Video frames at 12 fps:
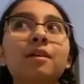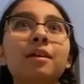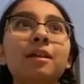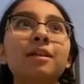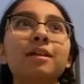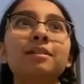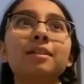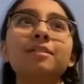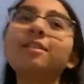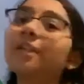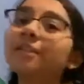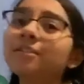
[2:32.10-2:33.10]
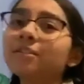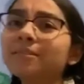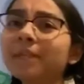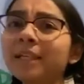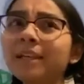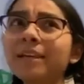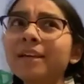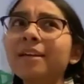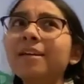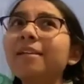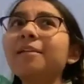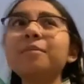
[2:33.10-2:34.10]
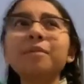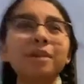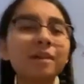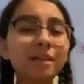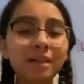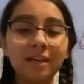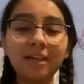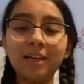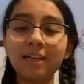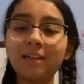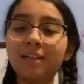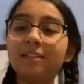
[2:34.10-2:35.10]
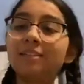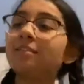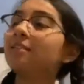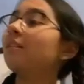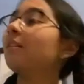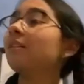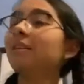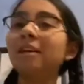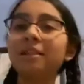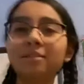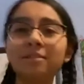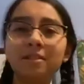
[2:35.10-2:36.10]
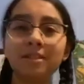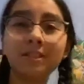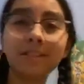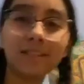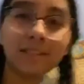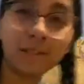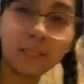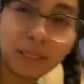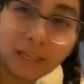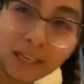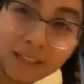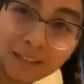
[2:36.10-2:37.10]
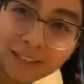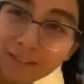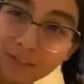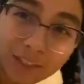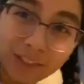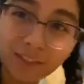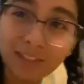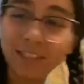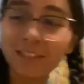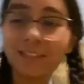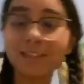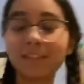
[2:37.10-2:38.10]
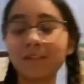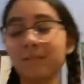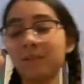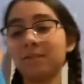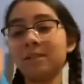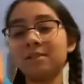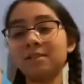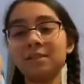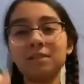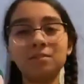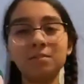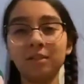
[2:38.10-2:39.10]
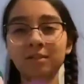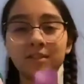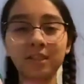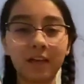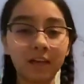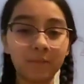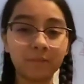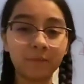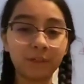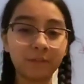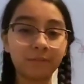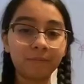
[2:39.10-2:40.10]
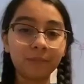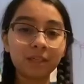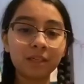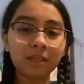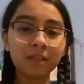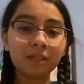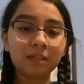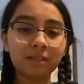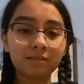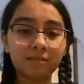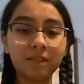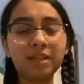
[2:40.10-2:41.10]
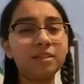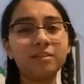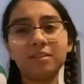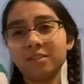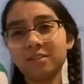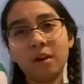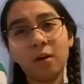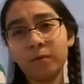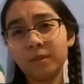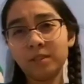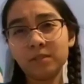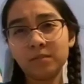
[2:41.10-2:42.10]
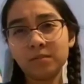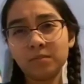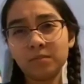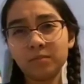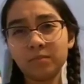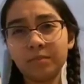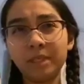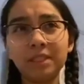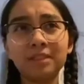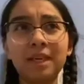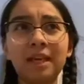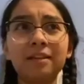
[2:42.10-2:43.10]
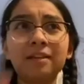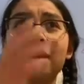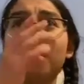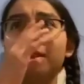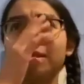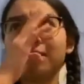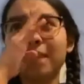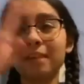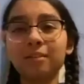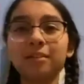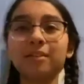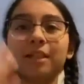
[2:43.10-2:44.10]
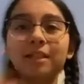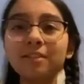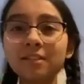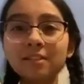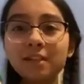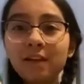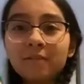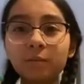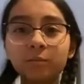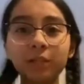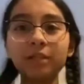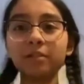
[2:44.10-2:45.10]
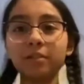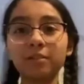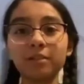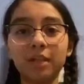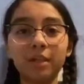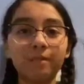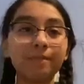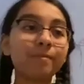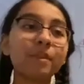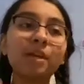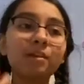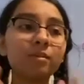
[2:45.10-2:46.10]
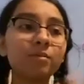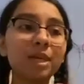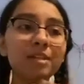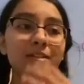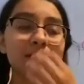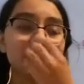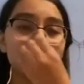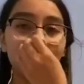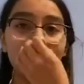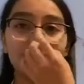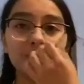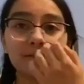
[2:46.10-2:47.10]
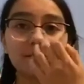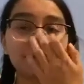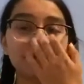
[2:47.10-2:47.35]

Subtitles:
guess I try to do my hair and I use this. I know it's for little kids and my friends tease me all the time, but my hair is just always being tangled, and that's because I have it in braids all the time. I was raised in braids,